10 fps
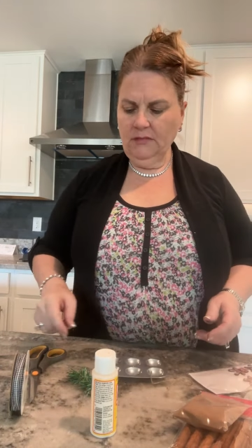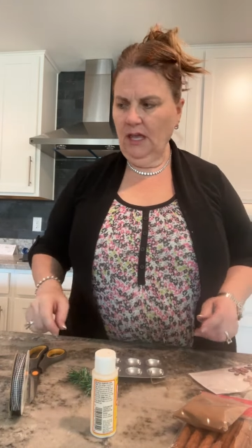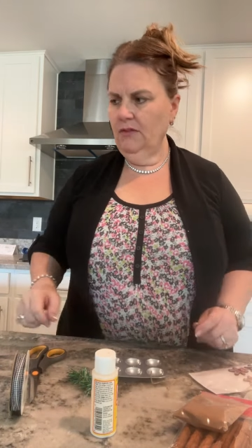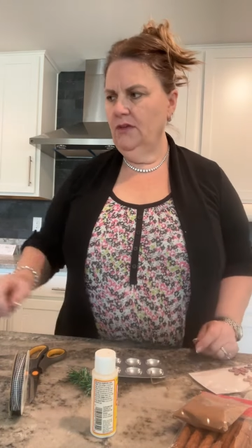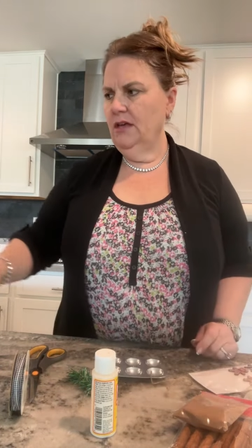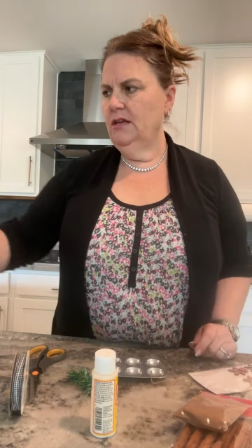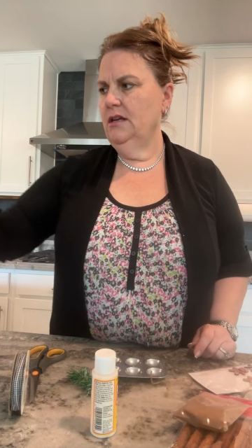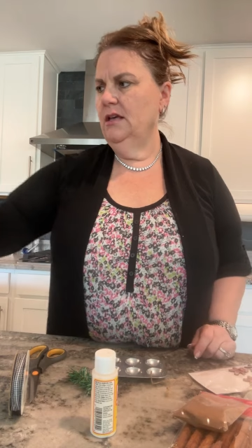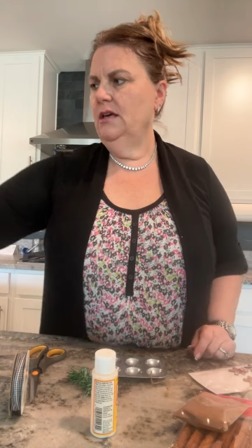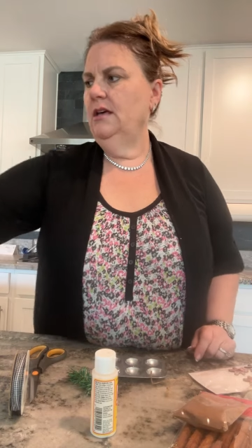And then
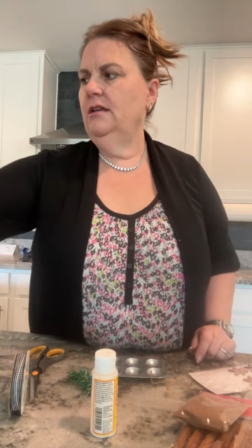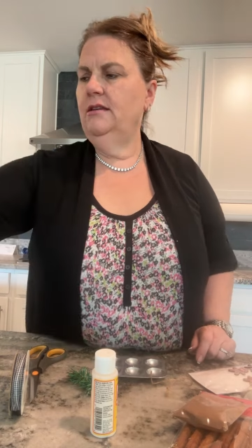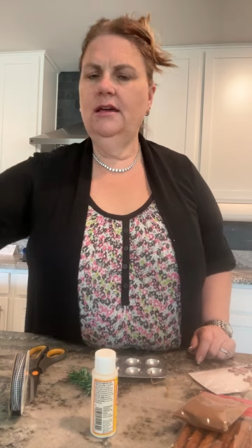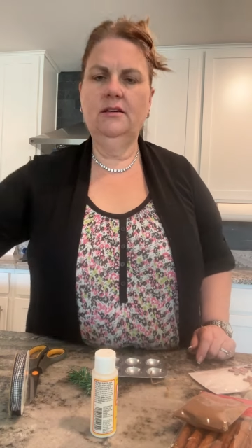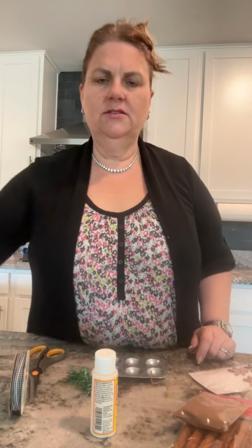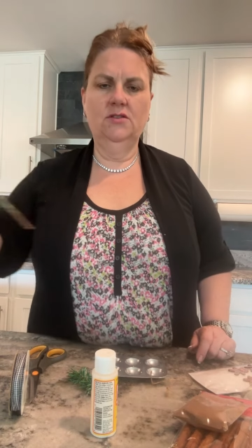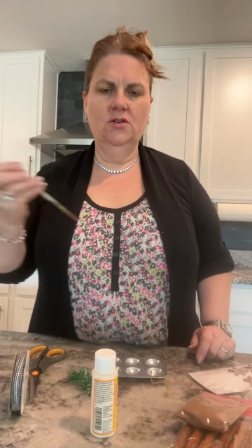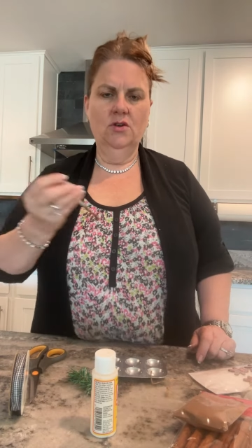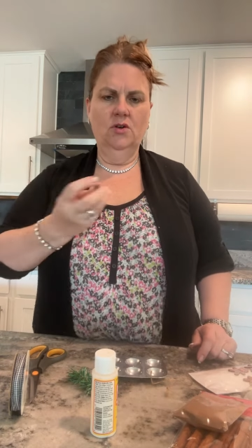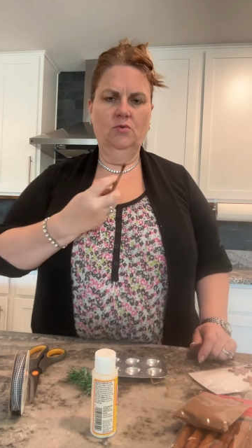next,
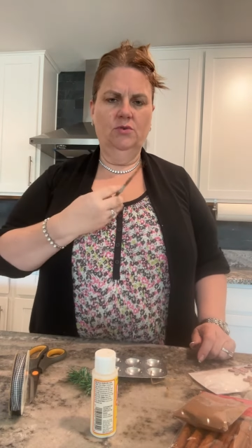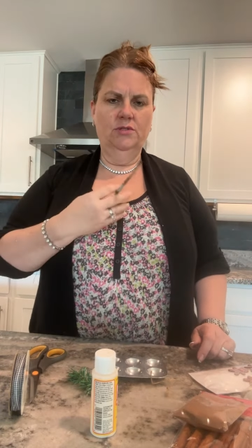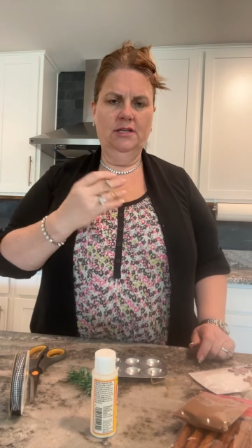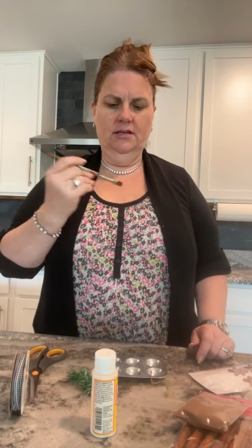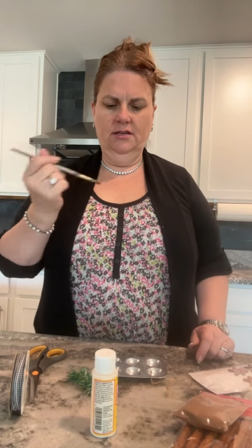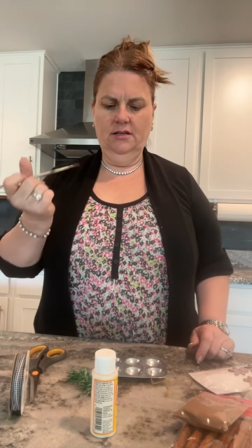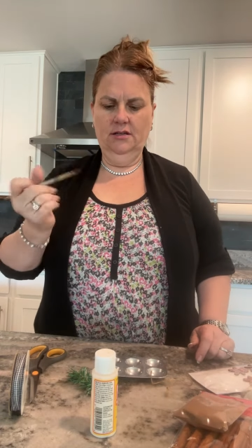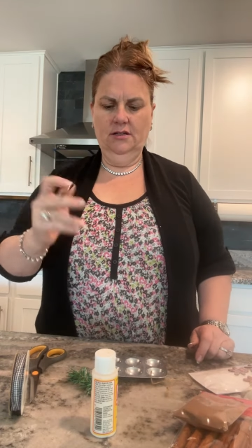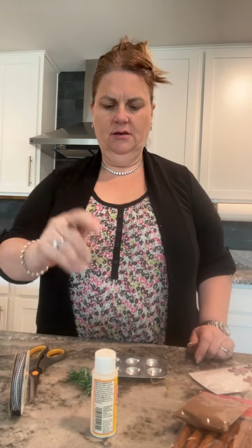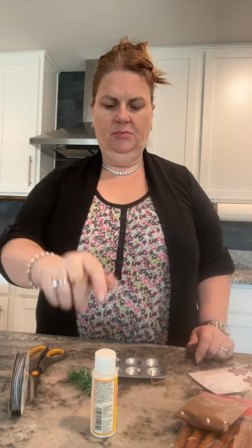we'll take
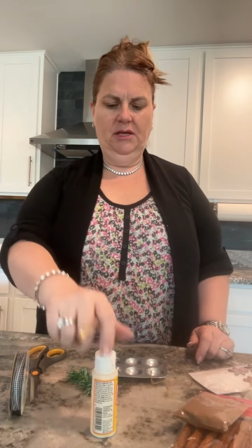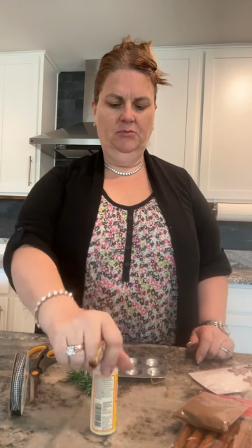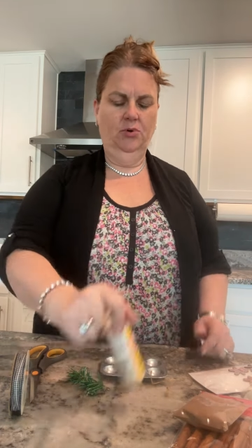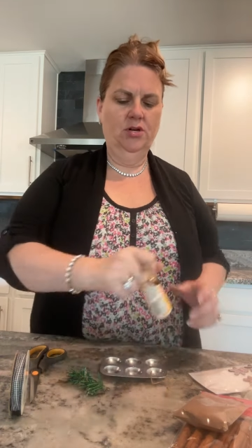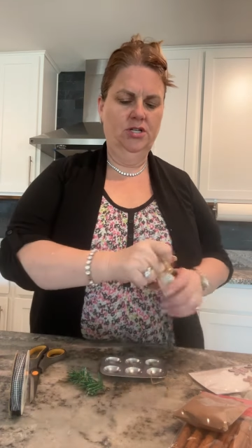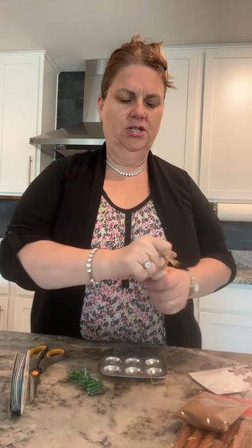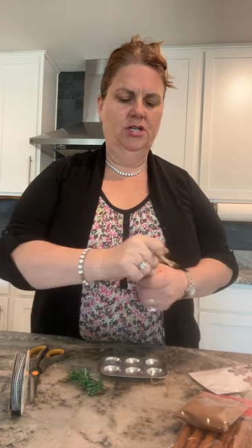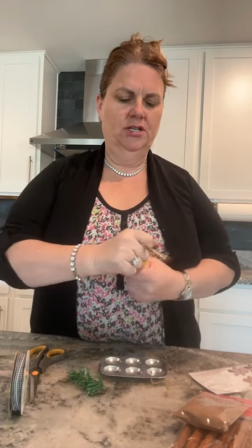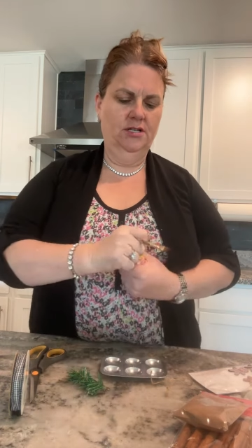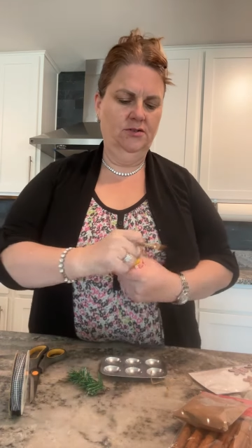a paintbrush
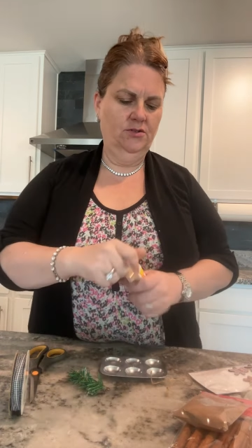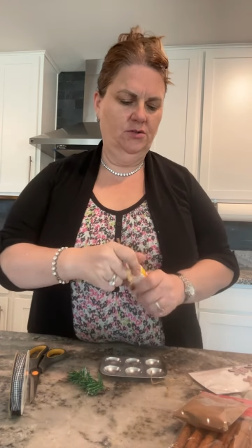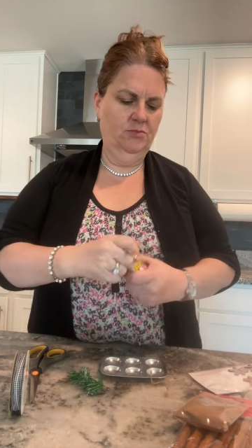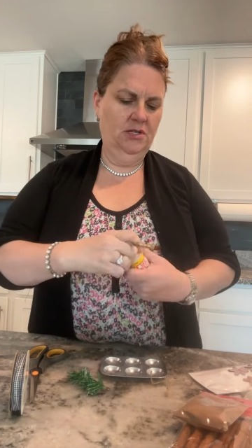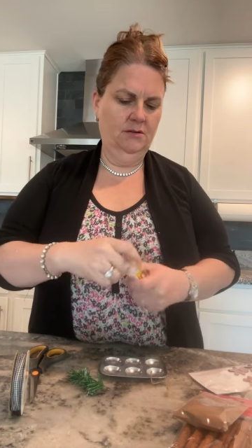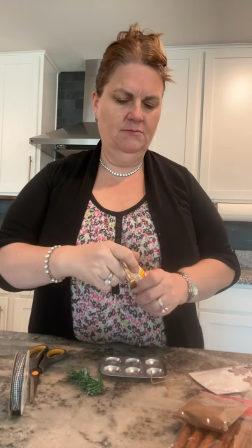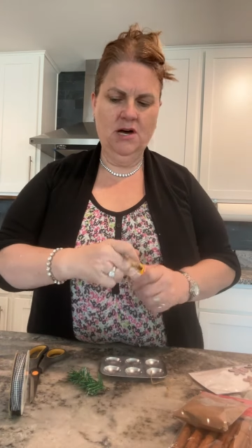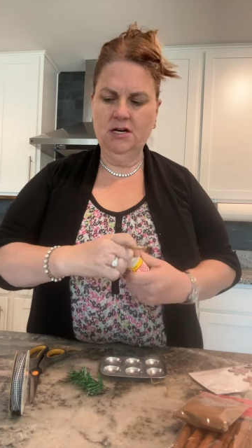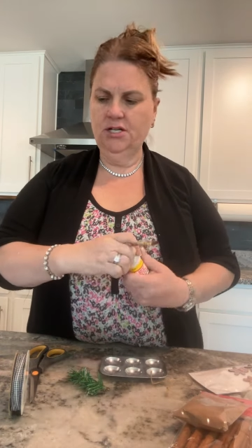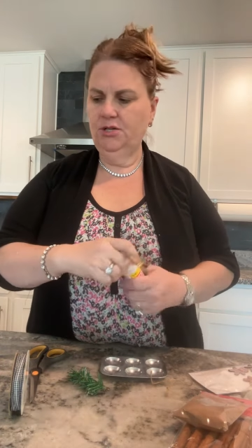and a little bit of
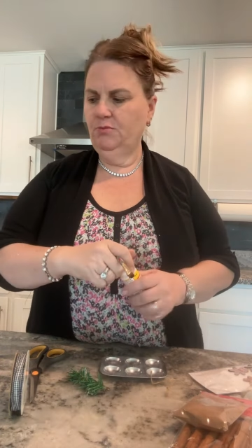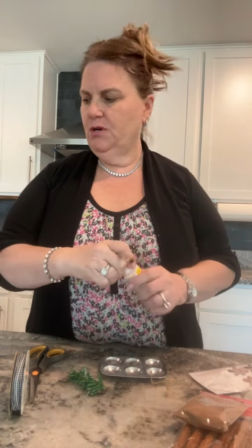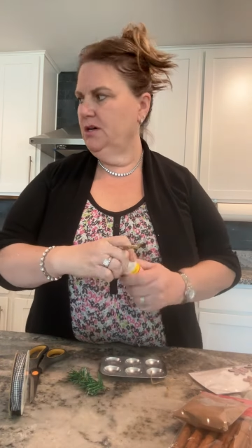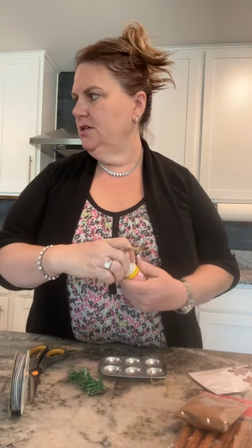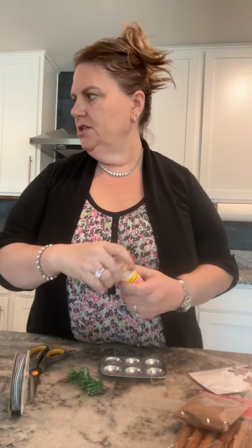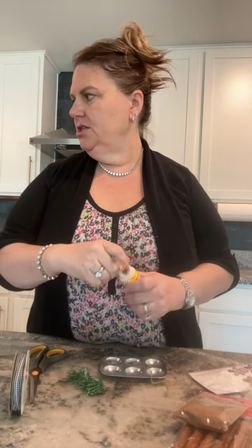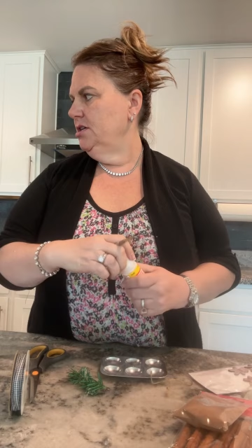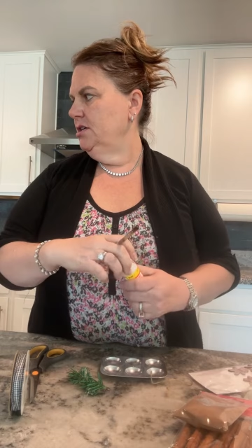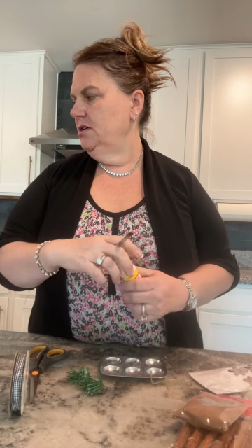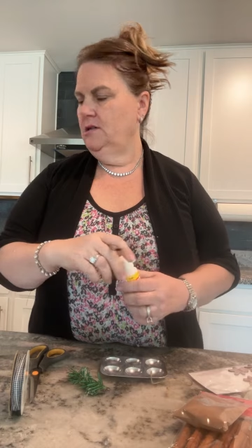Mod Podge.
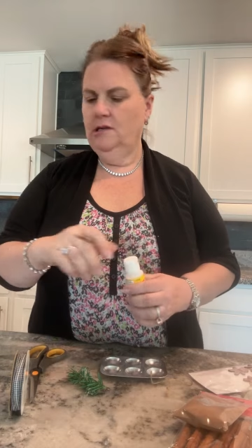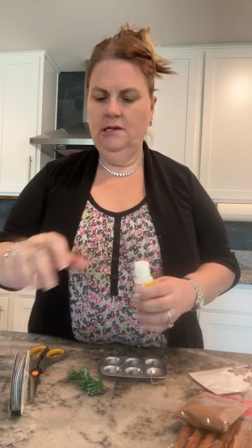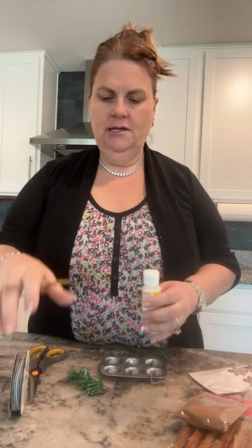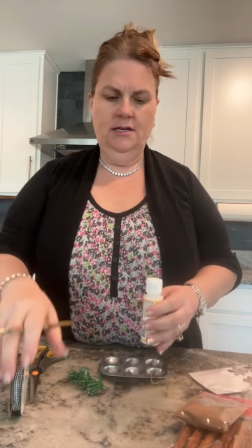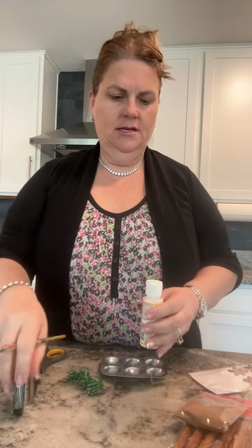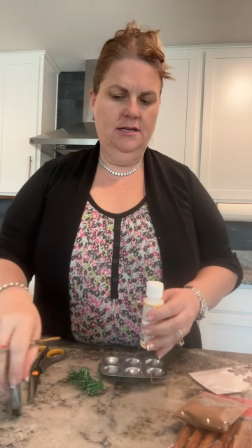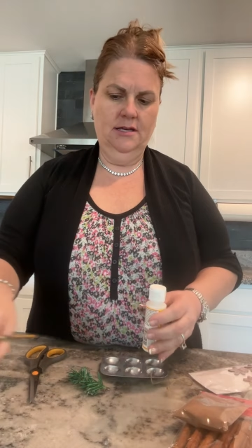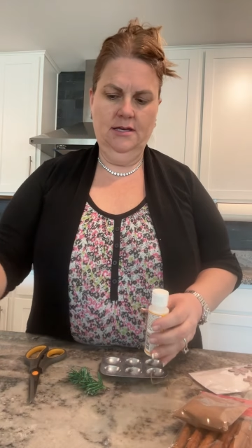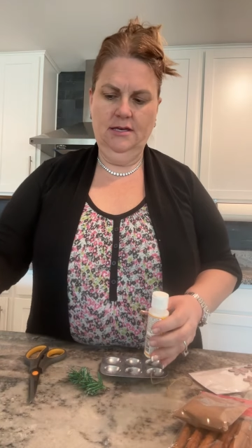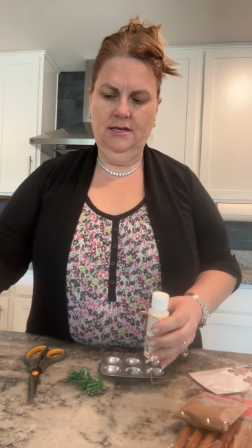
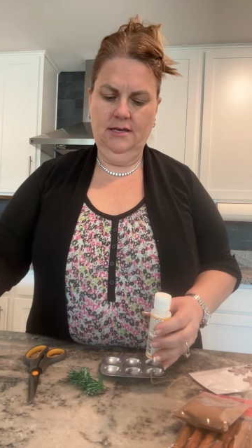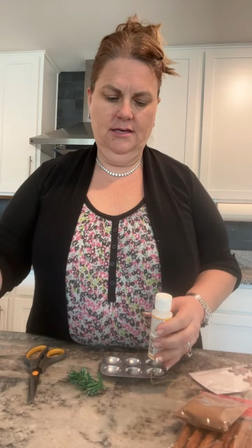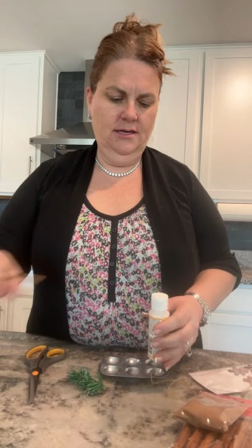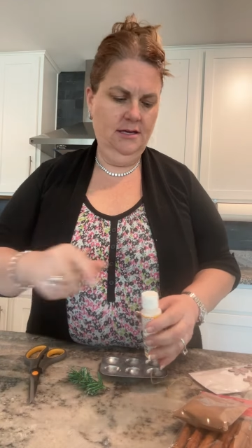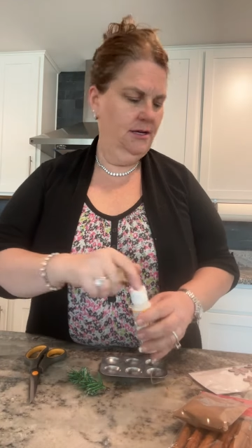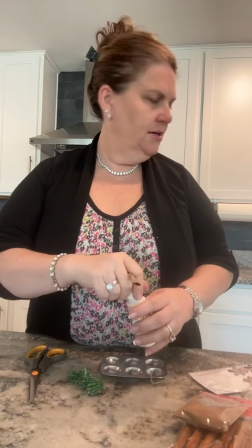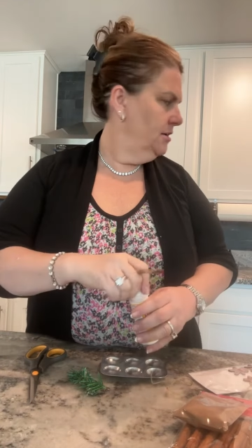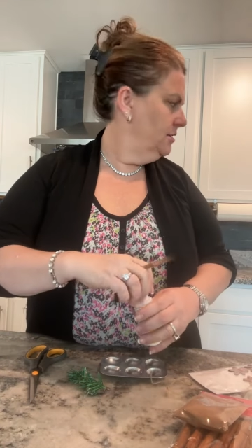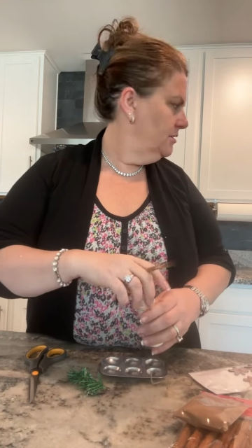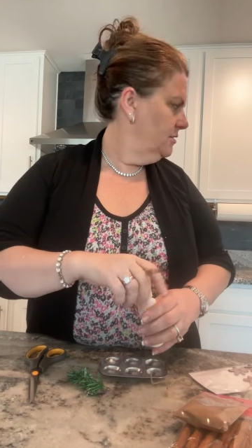And